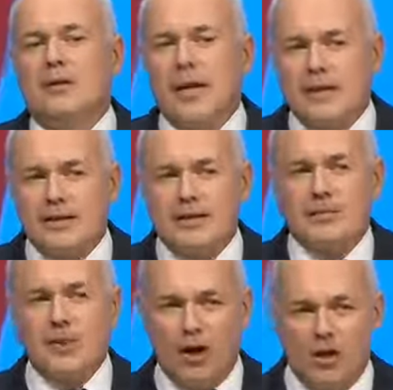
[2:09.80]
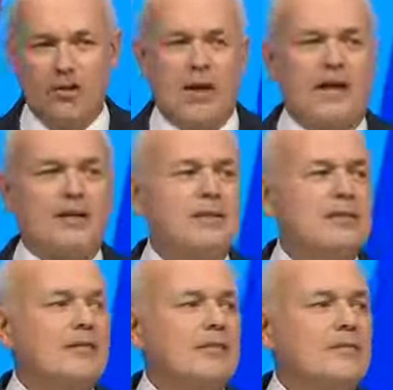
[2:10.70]
Yet, beyond that,
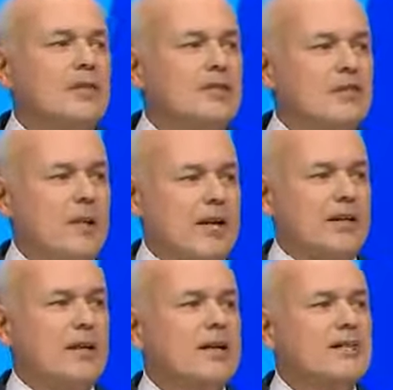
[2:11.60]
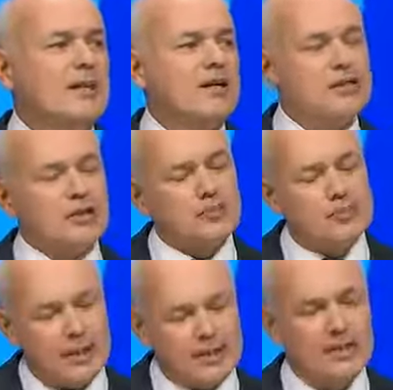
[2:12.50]
we should recognize there is a
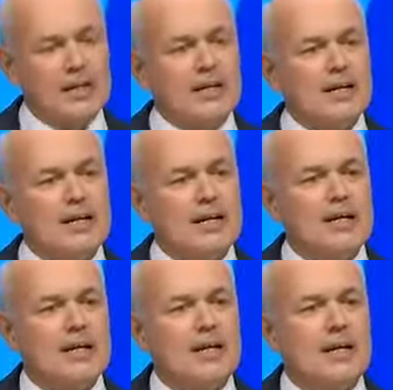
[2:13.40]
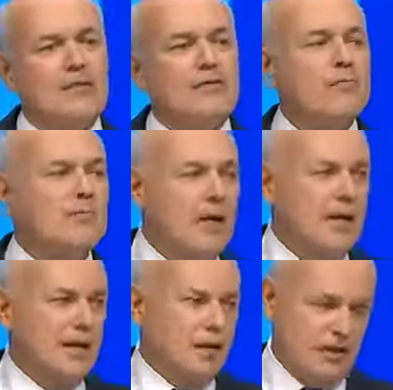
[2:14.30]
depressing and a
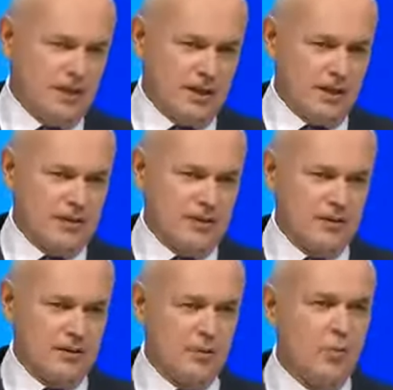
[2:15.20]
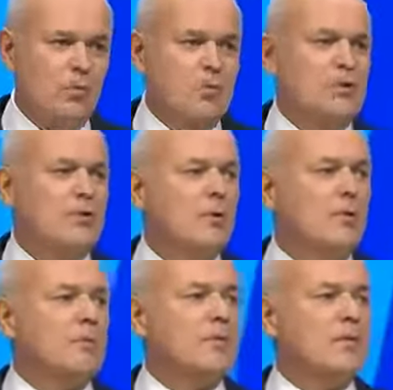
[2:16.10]
familiar context to what we
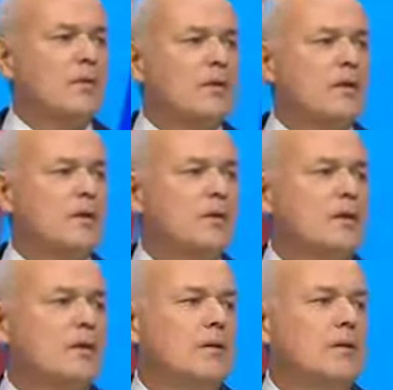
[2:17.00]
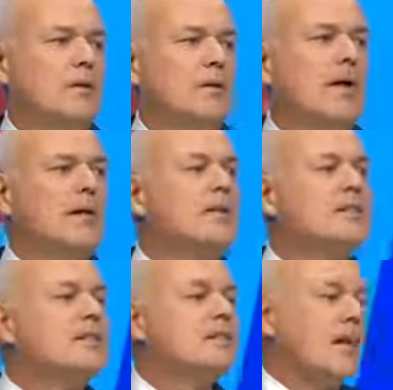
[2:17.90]
saw. That
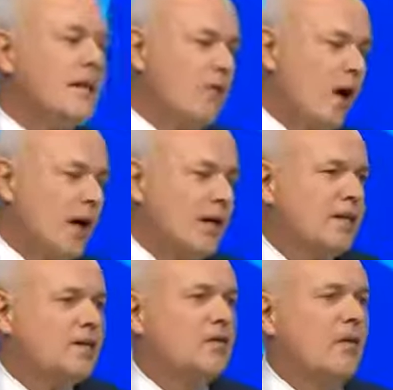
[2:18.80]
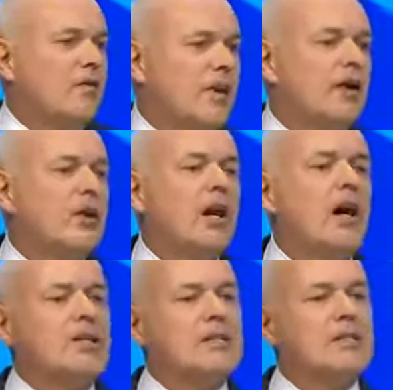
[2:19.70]
is the steady rise of an
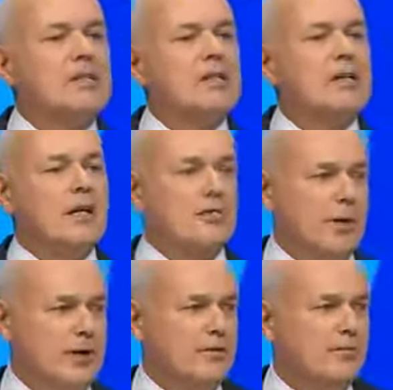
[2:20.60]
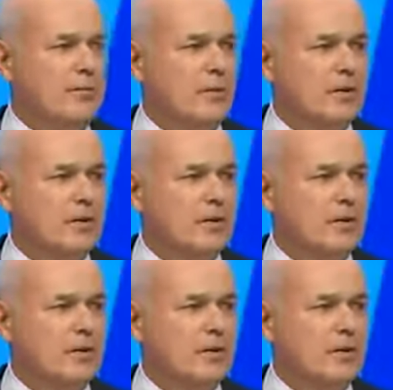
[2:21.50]
underclass in Britain,